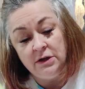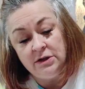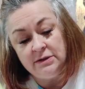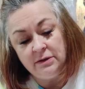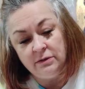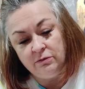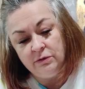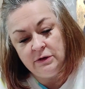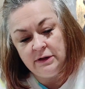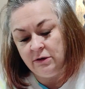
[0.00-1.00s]
She's a
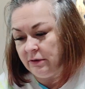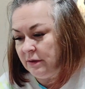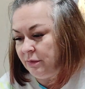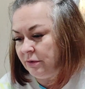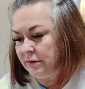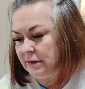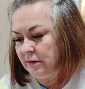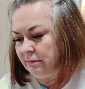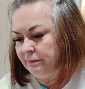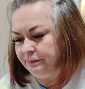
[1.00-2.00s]
really great
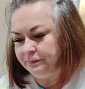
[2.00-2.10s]
person.